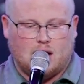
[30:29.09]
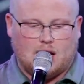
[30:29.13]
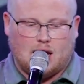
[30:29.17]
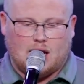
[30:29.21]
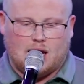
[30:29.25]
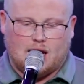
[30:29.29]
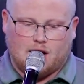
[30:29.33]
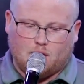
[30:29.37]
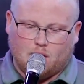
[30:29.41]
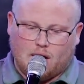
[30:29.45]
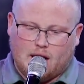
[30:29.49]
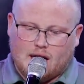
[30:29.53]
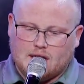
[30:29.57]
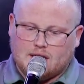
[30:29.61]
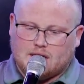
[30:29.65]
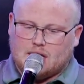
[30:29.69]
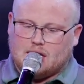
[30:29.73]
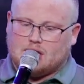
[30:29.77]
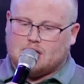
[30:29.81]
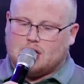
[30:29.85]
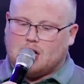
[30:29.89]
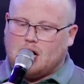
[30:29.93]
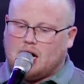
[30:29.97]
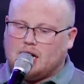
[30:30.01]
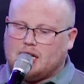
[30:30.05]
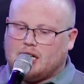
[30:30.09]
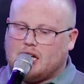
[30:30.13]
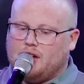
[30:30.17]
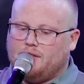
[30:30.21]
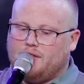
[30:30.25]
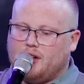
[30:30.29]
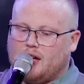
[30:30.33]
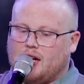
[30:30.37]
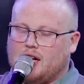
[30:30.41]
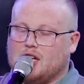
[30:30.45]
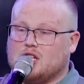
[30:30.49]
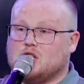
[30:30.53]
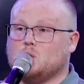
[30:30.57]
and grace is God
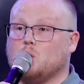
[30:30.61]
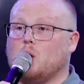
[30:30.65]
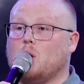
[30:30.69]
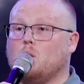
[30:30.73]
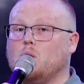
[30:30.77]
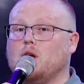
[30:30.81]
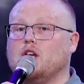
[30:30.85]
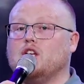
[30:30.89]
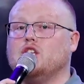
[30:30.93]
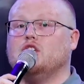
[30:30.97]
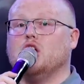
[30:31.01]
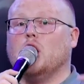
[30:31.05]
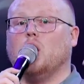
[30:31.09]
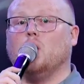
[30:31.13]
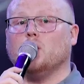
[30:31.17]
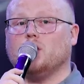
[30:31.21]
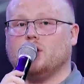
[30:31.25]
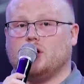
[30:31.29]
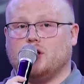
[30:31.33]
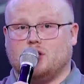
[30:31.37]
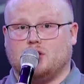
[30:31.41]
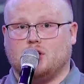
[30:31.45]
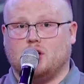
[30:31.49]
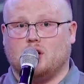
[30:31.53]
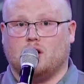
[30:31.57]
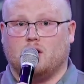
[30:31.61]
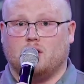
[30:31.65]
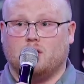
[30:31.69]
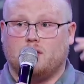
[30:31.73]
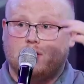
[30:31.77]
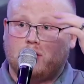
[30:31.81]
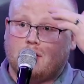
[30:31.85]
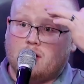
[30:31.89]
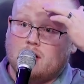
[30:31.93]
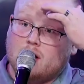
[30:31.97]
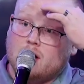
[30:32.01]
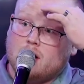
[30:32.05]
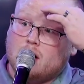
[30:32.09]
giving us what we don't
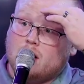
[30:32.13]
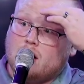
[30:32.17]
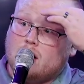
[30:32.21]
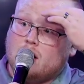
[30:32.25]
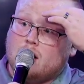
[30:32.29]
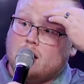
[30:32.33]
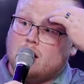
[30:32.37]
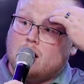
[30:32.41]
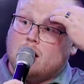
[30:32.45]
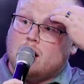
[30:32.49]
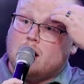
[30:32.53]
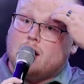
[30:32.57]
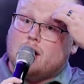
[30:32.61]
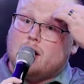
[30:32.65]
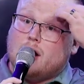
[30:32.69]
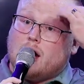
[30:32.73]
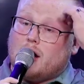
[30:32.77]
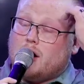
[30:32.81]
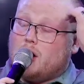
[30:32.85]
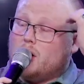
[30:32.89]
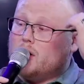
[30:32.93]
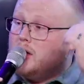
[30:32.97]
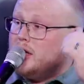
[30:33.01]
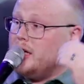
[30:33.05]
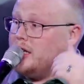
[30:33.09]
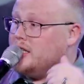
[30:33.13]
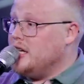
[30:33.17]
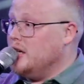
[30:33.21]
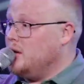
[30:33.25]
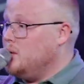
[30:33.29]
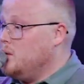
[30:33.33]
deserve. Not only